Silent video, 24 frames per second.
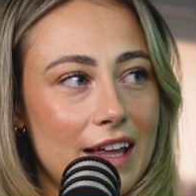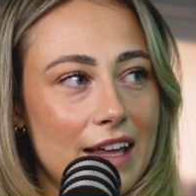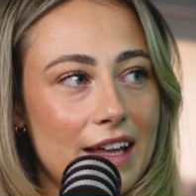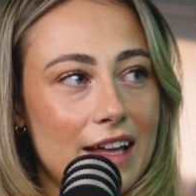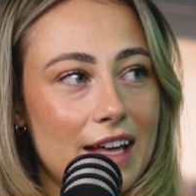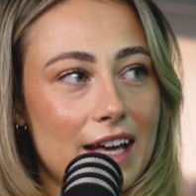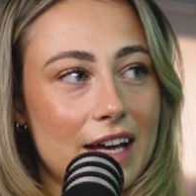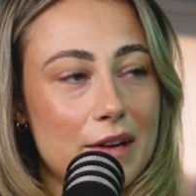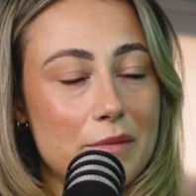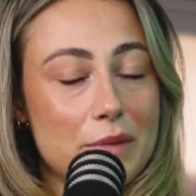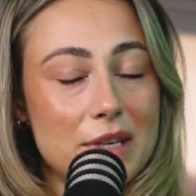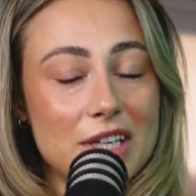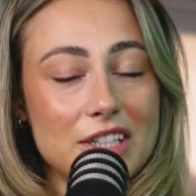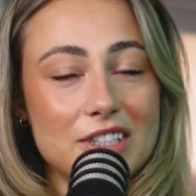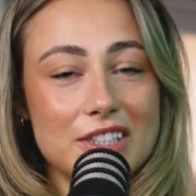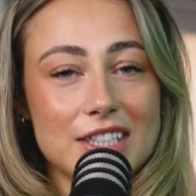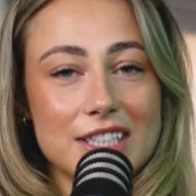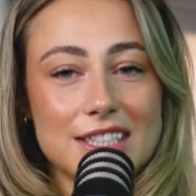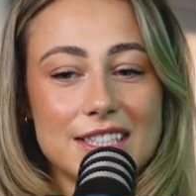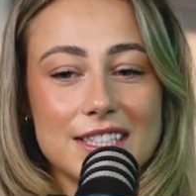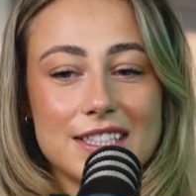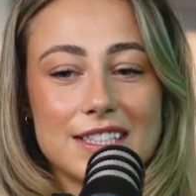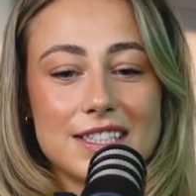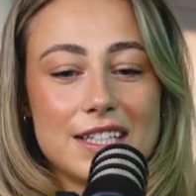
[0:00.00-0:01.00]
So it'd be
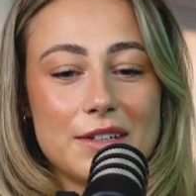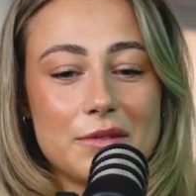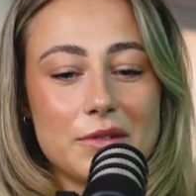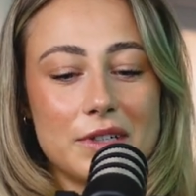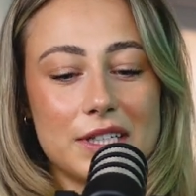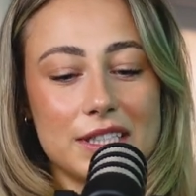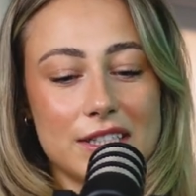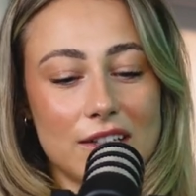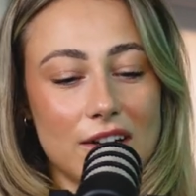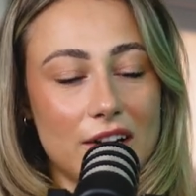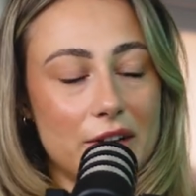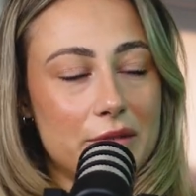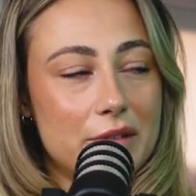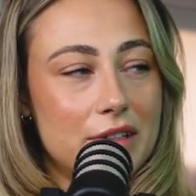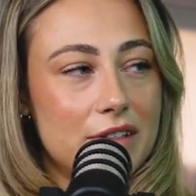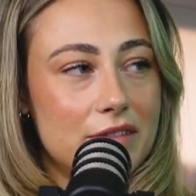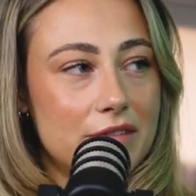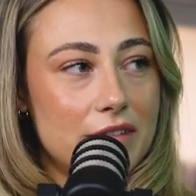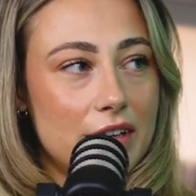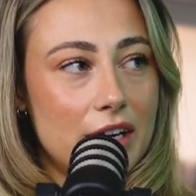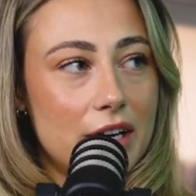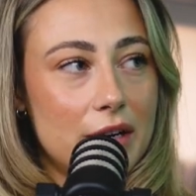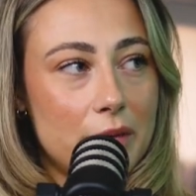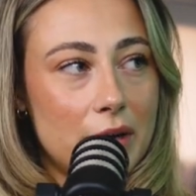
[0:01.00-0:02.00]
interesting to see what he's like with the
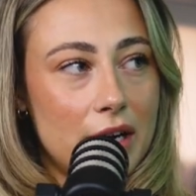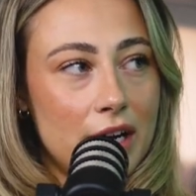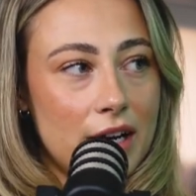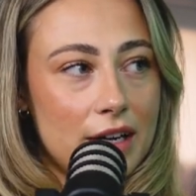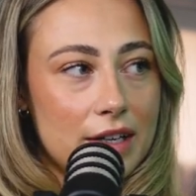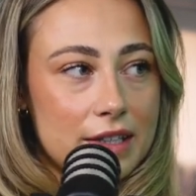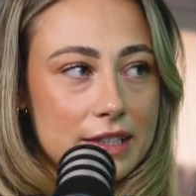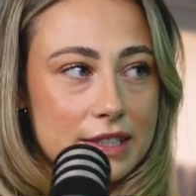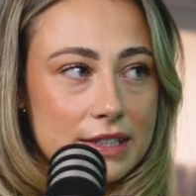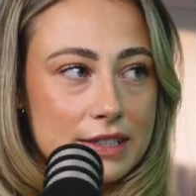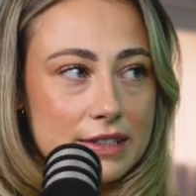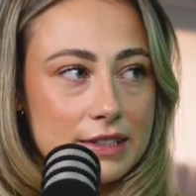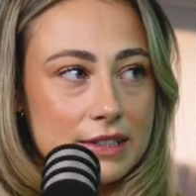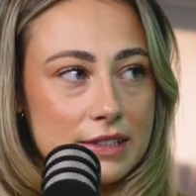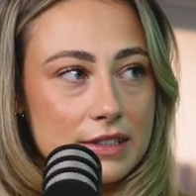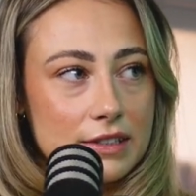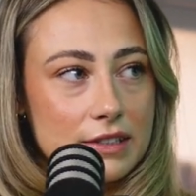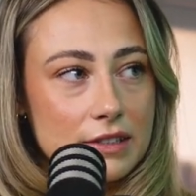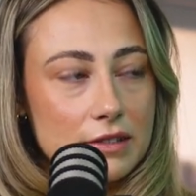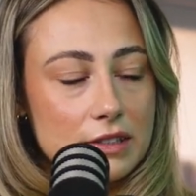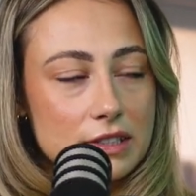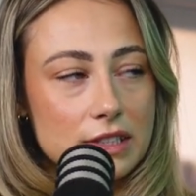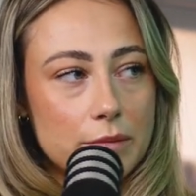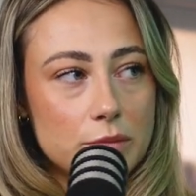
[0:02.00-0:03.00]
fireworks.
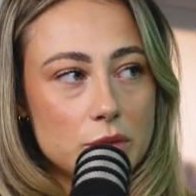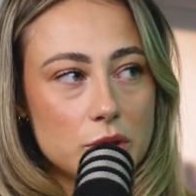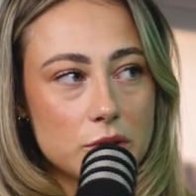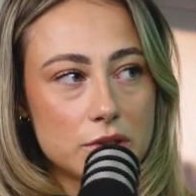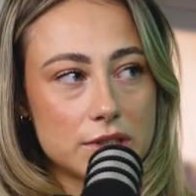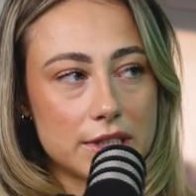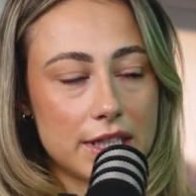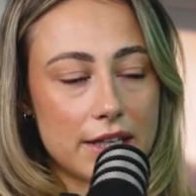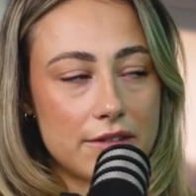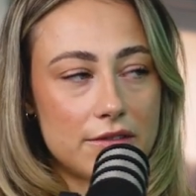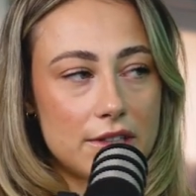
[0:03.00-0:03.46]
Some dogs get